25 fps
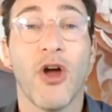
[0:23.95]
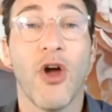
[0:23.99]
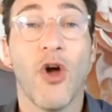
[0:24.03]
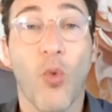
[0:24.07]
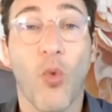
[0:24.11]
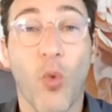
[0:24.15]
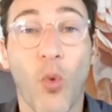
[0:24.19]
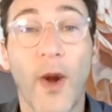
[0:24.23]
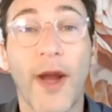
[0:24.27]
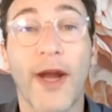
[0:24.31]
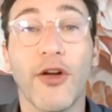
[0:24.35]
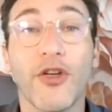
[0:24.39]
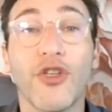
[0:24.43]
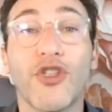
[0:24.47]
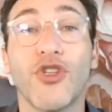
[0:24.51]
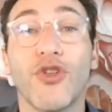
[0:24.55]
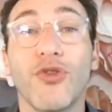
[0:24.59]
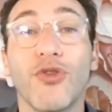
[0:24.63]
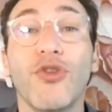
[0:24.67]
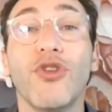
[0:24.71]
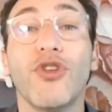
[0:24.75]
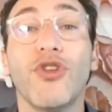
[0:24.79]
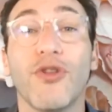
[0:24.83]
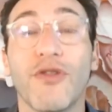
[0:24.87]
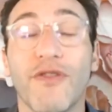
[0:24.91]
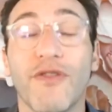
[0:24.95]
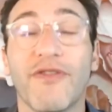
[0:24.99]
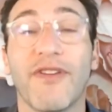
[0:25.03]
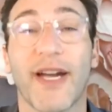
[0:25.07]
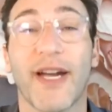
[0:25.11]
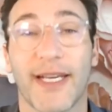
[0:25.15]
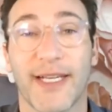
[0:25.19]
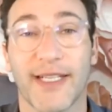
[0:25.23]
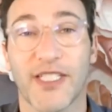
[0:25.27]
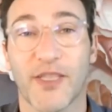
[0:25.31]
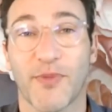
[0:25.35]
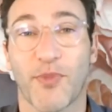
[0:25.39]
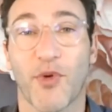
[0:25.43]
Where do you find
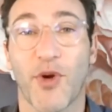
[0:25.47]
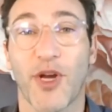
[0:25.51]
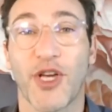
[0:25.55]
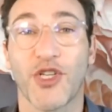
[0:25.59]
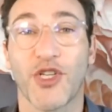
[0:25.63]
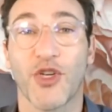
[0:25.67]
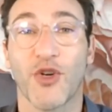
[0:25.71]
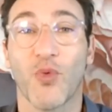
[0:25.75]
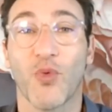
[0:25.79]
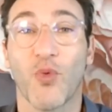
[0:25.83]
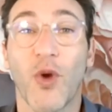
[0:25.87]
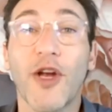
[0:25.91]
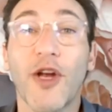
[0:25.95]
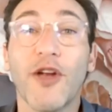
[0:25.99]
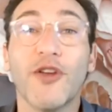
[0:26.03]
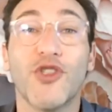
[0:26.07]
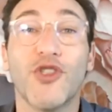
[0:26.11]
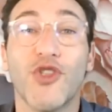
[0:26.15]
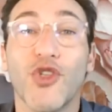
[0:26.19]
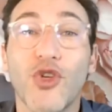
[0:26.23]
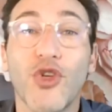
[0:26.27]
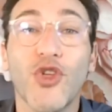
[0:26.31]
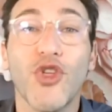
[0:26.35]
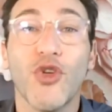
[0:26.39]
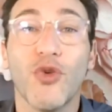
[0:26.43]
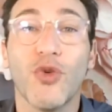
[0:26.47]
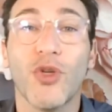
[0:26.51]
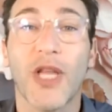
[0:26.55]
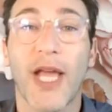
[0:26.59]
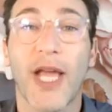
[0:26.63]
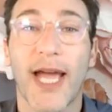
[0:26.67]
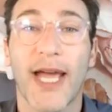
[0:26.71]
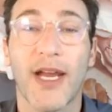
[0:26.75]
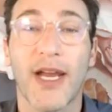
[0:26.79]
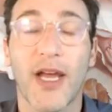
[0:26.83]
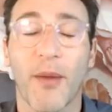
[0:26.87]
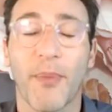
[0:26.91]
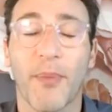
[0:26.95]
inspiration? Where do you
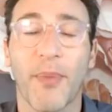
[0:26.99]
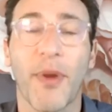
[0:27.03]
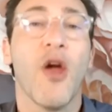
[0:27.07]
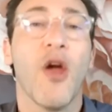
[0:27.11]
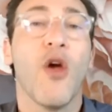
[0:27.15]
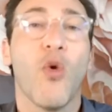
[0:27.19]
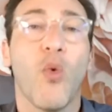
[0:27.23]
light up?